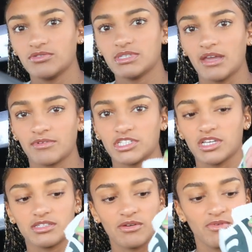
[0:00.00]
2
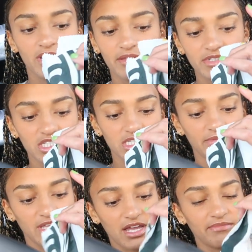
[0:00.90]
sandwiches, and one of them is just
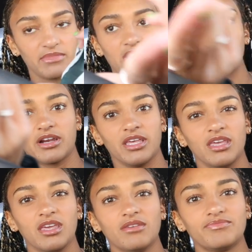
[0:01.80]
something I'm not gonna
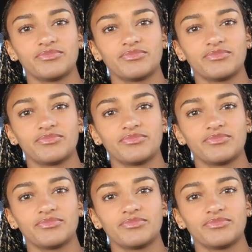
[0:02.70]
eat.